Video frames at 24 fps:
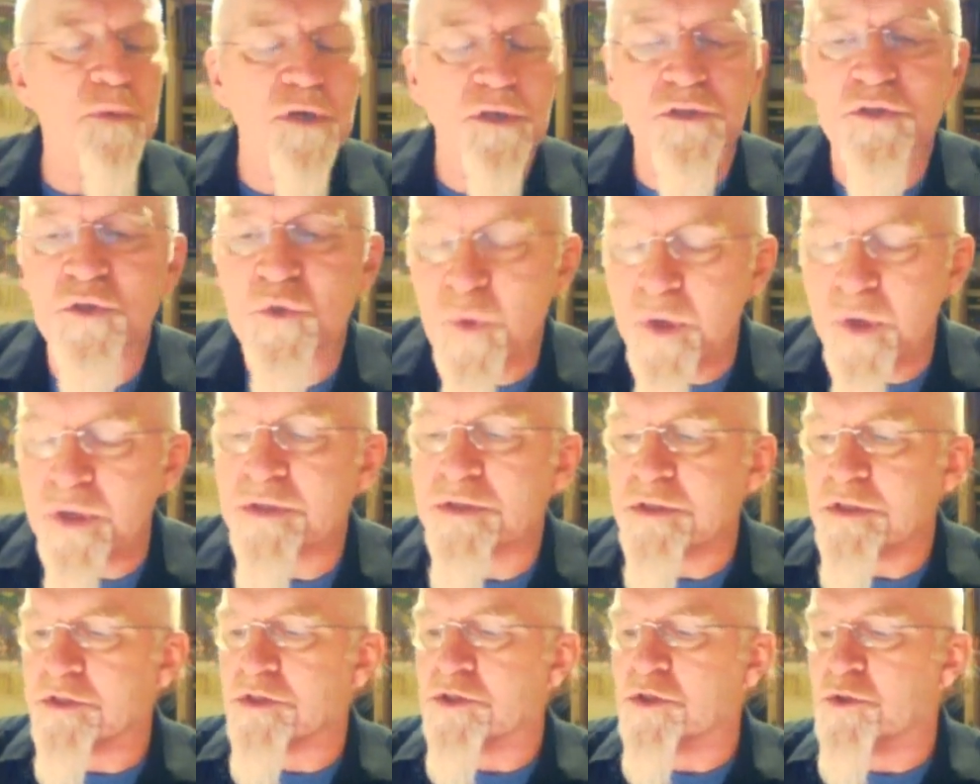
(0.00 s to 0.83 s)

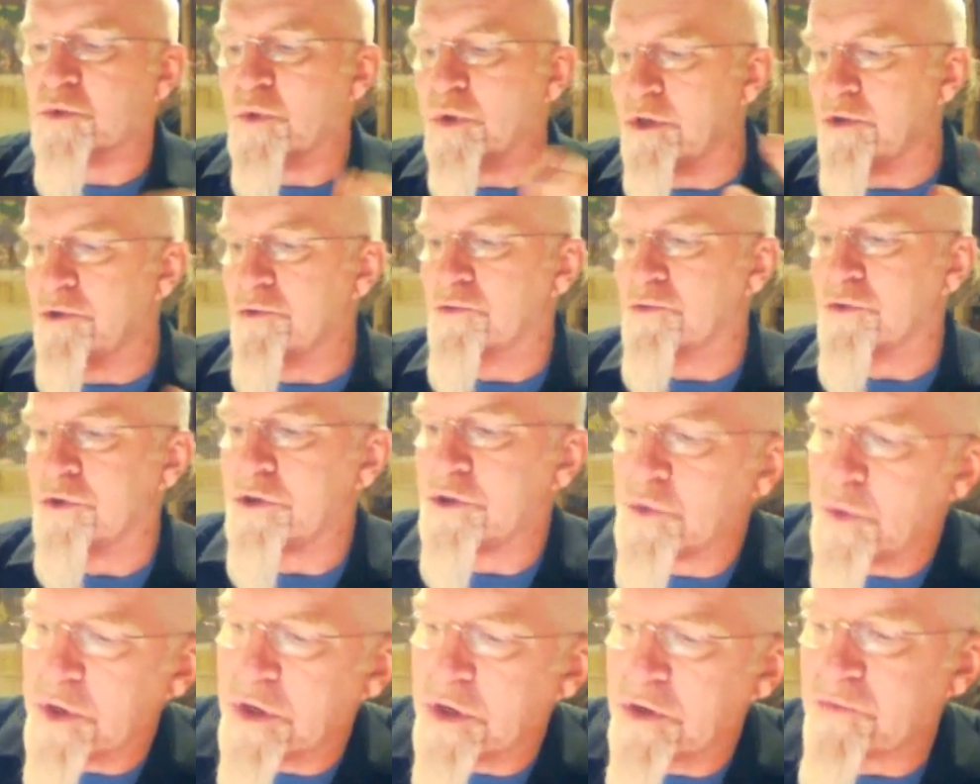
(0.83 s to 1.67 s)
mid-20s, 23,
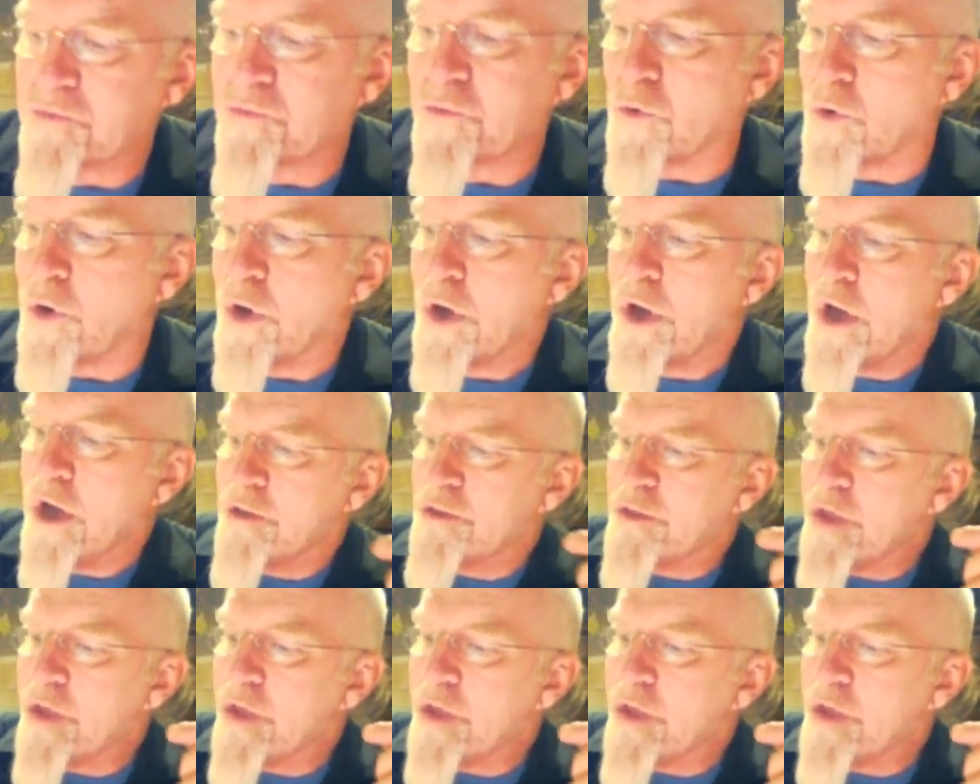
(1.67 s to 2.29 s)
24,